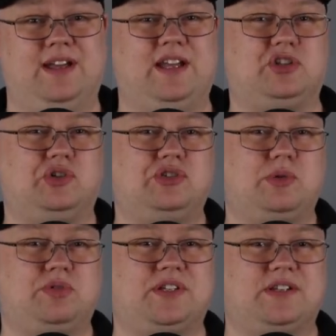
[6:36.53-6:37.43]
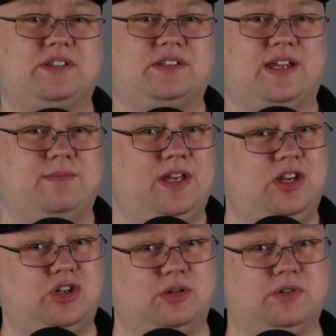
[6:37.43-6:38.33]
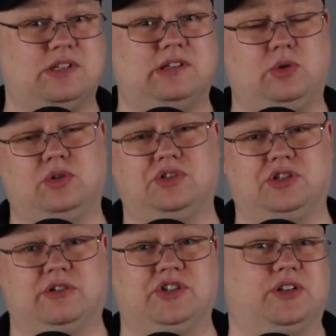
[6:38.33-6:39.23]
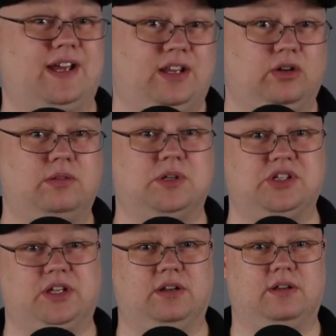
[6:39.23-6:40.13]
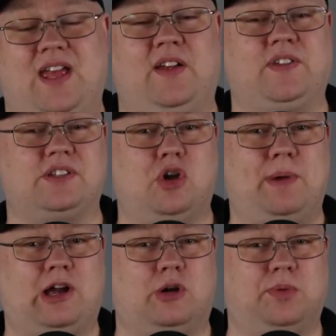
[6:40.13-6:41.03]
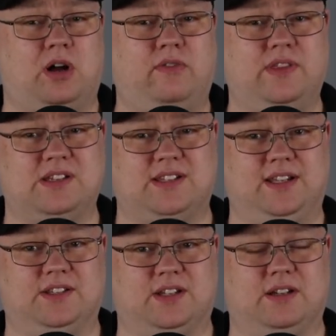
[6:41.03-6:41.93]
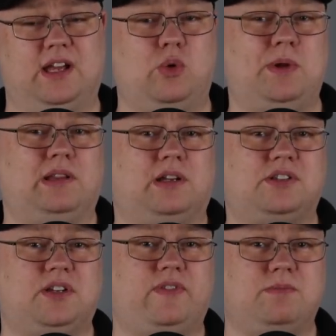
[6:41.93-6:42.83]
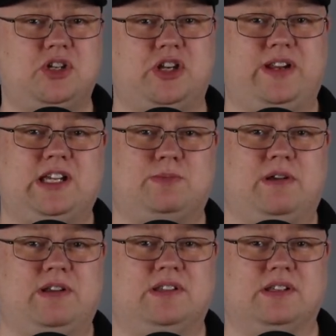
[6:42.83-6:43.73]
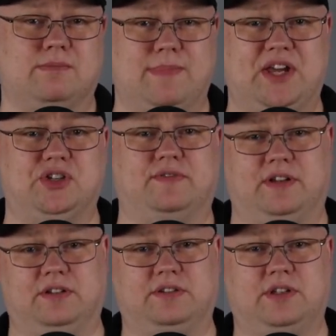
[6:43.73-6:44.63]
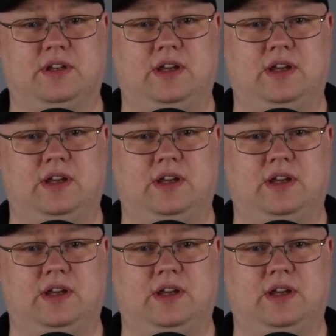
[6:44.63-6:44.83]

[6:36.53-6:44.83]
it also presents the same issues as local storage on any other machine. If there's no backup of this data, it will be lost if the machine experiences a major fault.